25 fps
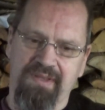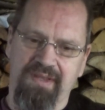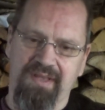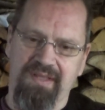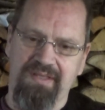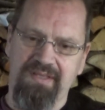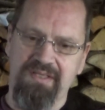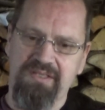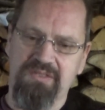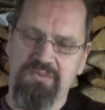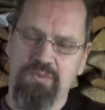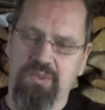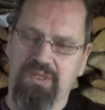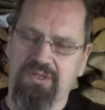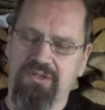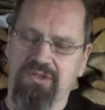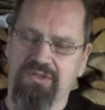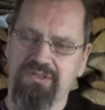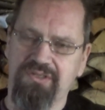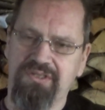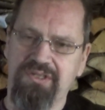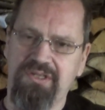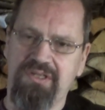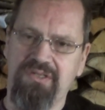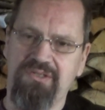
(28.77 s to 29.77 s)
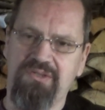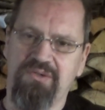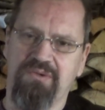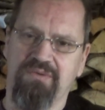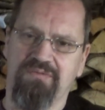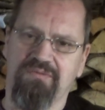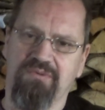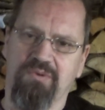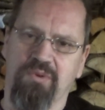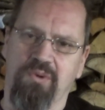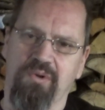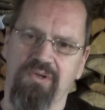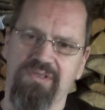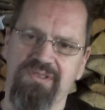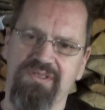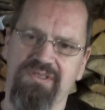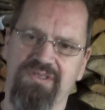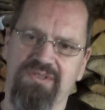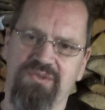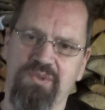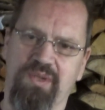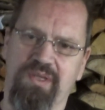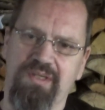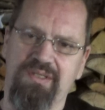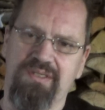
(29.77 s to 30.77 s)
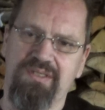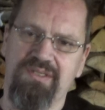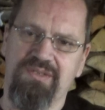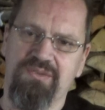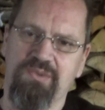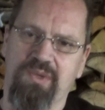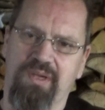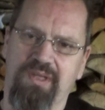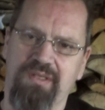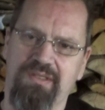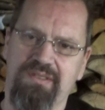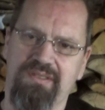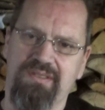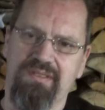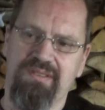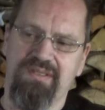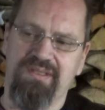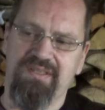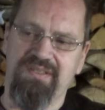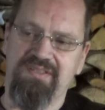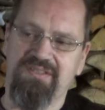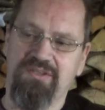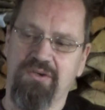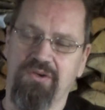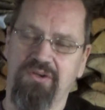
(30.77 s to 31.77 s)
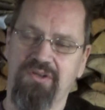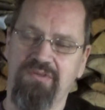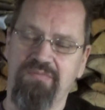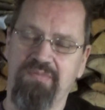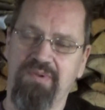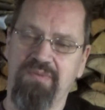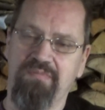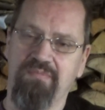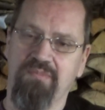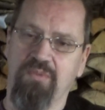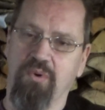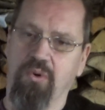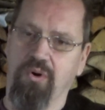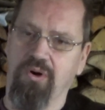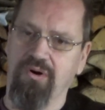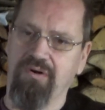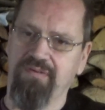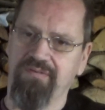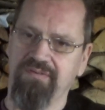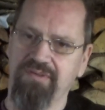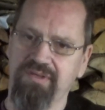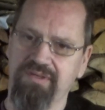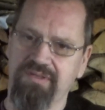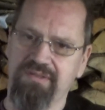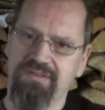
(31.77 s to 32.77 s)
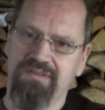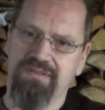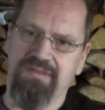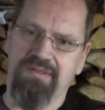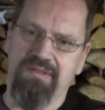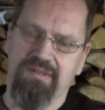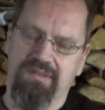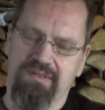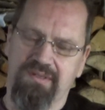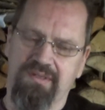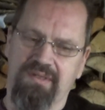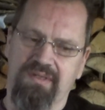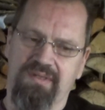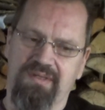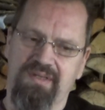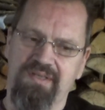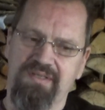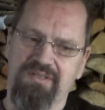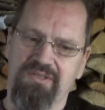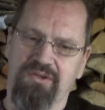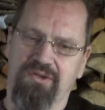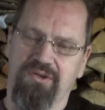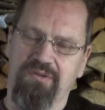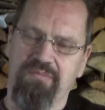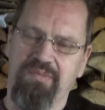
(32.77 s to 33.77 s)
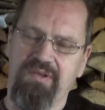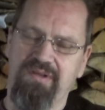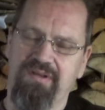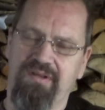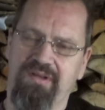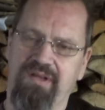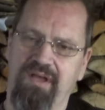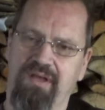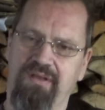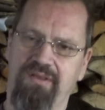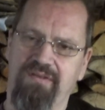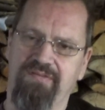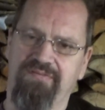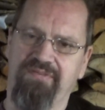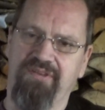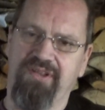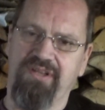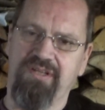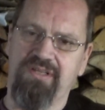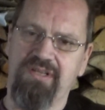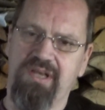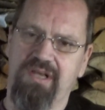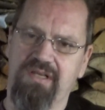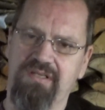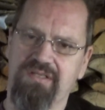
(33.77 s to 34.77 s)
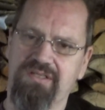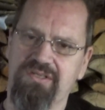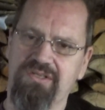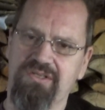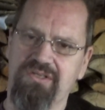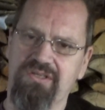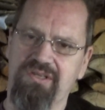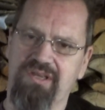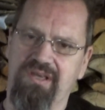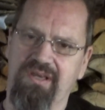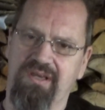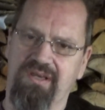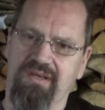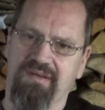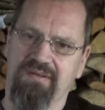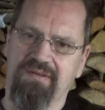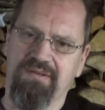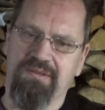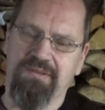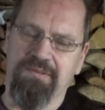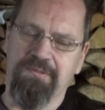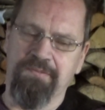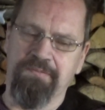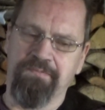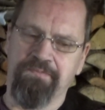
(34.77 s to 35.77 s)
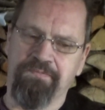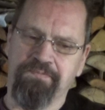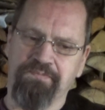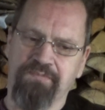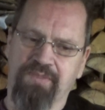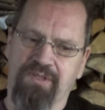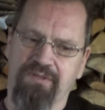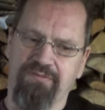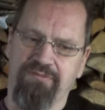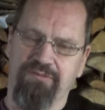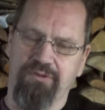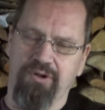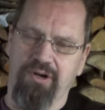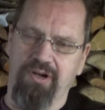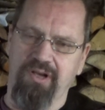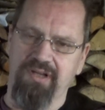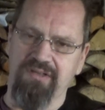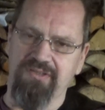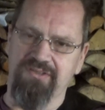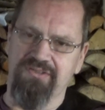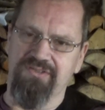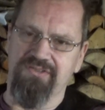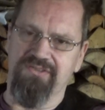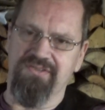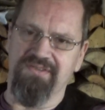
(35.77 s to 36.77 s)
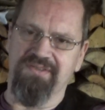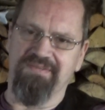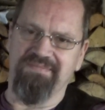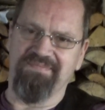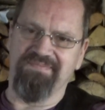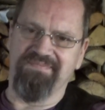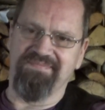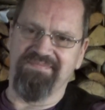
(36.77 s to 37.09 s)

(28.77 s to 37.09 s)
And this will continue, of course, in 2020. There's going to be more of it. It's going to be another fantastic year for us.